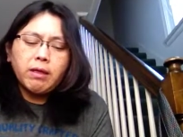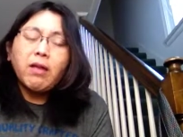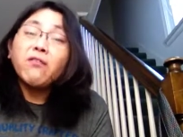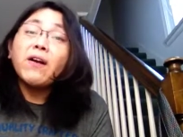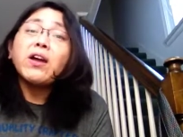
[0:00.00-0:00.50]

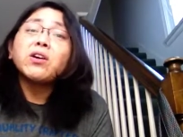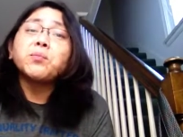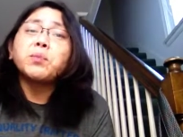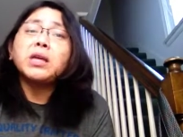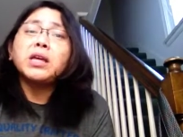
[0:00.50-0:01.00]
if I
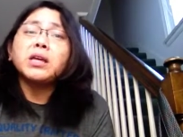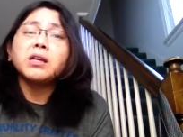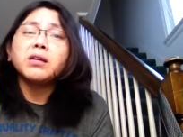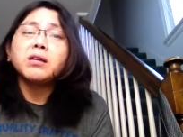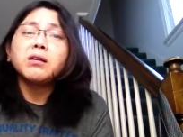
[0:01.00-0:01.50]
could
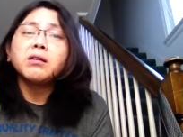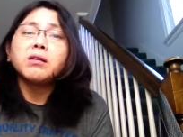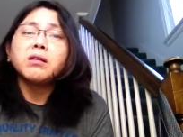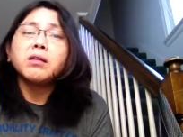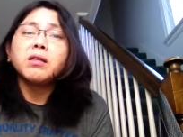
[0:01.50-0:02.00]
be
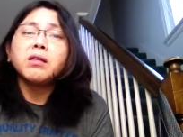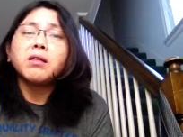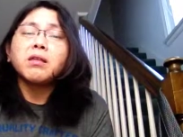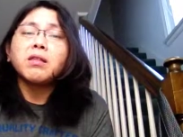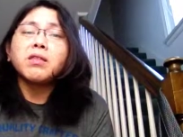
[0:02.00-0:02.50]

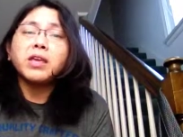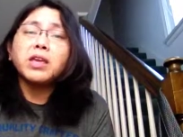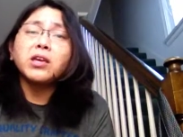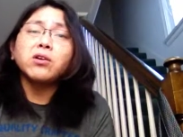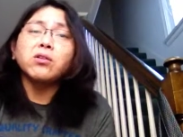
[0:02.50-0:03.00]
the
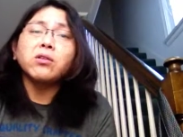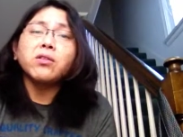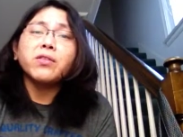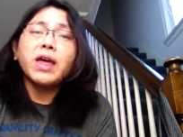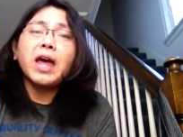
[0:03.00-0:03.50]
eagle
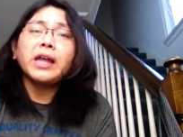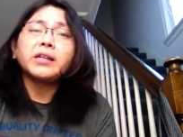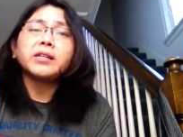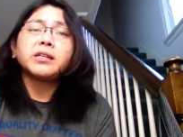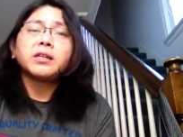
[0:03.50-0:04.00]

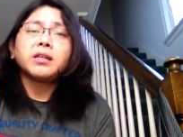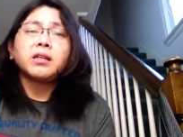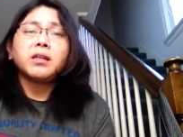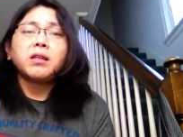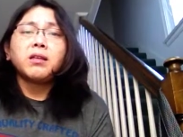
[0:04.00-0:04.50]
that
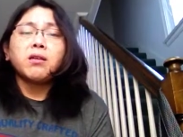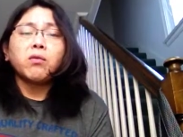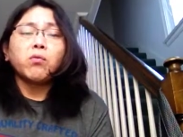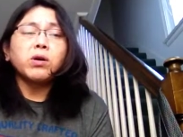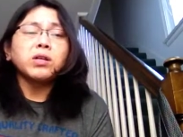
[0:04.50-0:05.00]

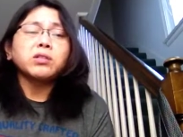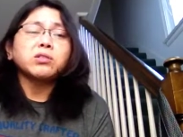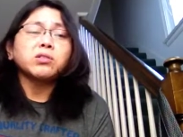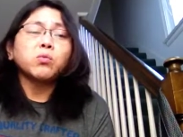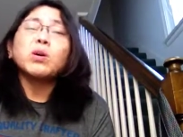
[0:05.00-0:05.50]

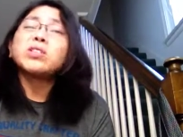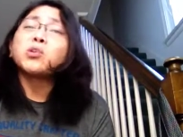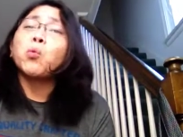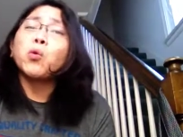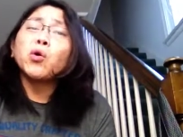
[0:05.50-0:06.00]
was once
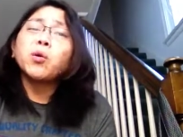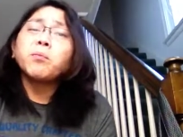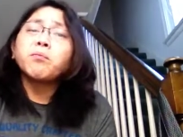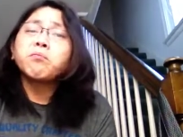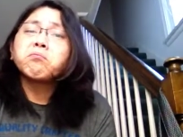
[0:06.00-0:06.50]
a
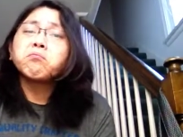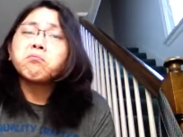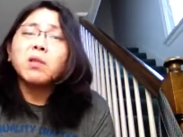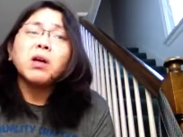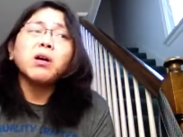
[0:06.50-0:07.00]
worm,
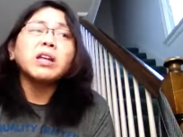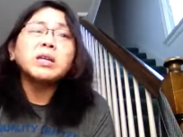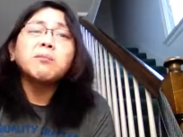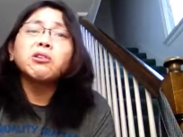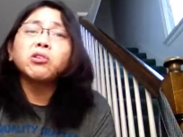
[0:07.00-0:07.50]
a
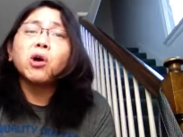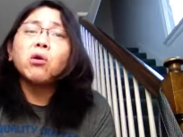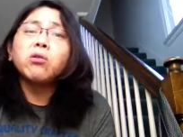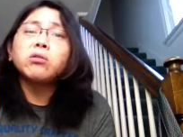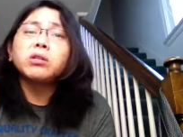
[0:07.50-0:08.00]

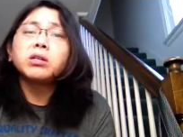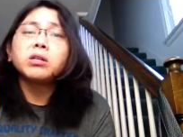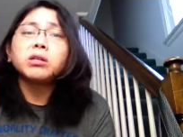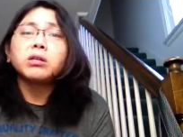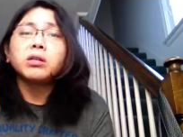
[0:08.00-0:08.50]
nematode,
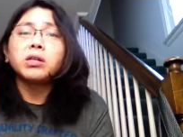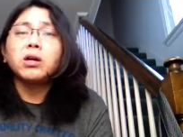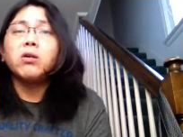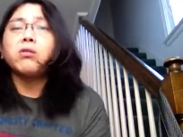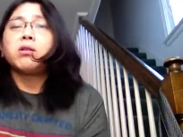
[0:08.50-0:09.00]
you
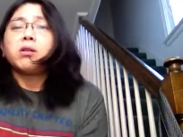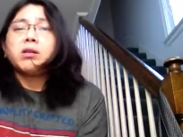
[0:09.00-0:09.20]
know,